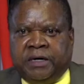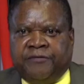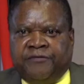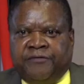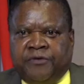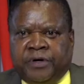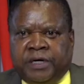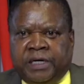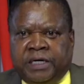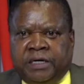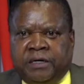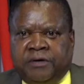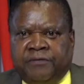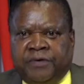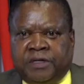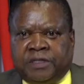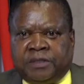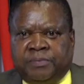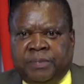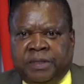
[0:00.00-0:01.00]
and foreign
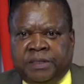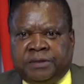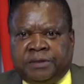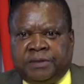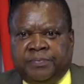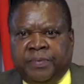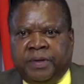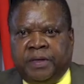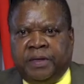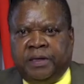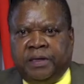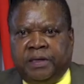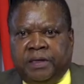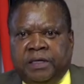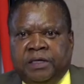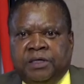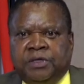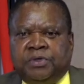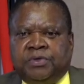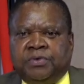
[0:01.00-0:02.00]
investments
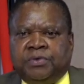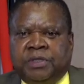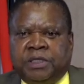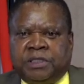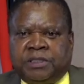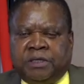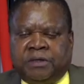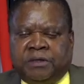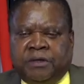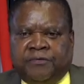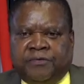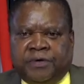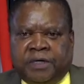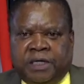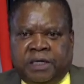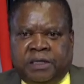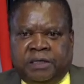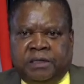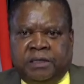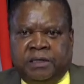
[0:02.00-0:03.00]
into the South
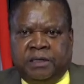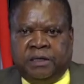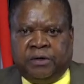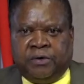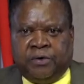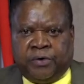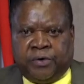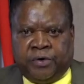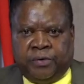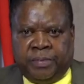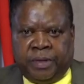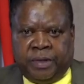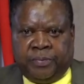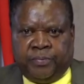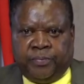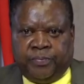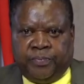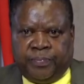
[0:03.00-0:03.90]
African economy.